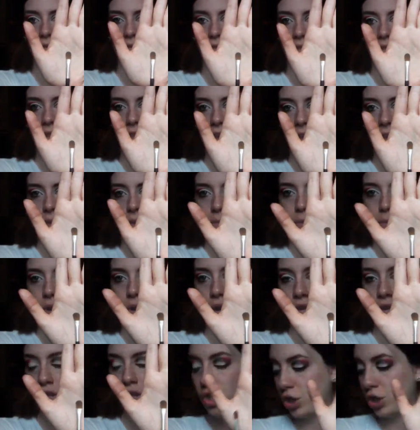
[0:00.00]
flat
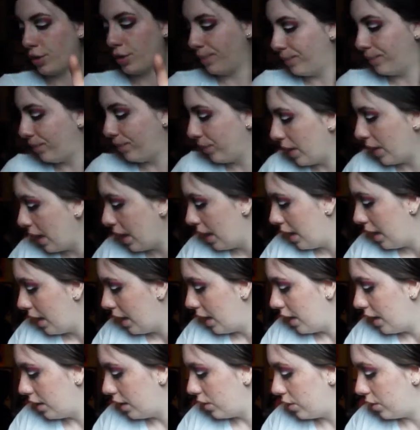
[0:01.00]
brush
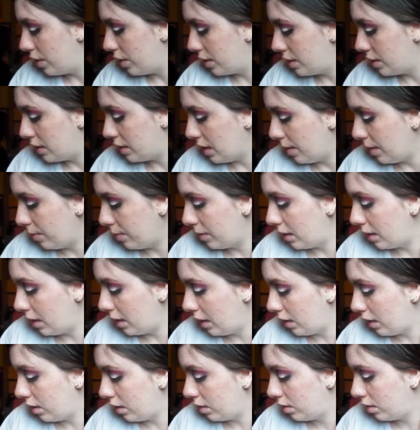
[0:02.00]
and do the same
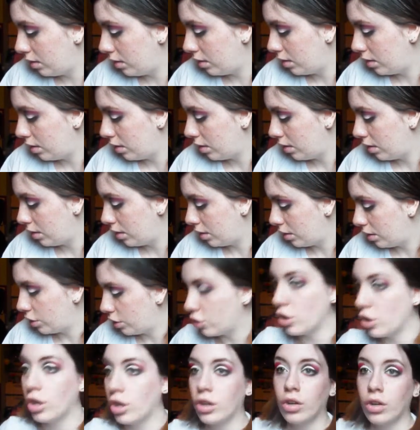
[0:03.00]
thing, the
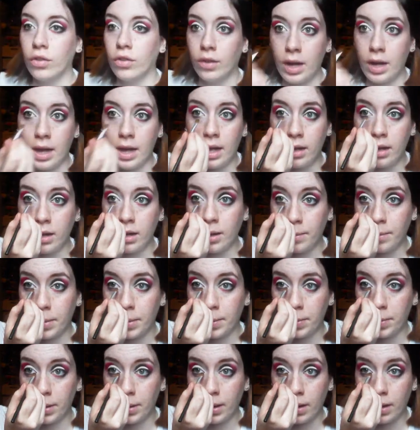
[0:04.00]
darker red, but
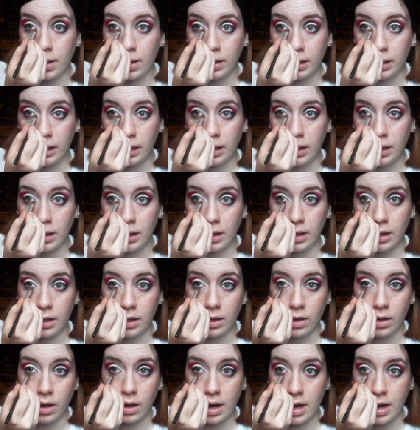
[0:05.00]
put it on the
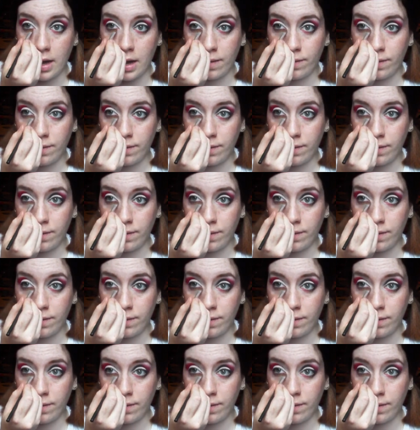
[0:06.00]
inner half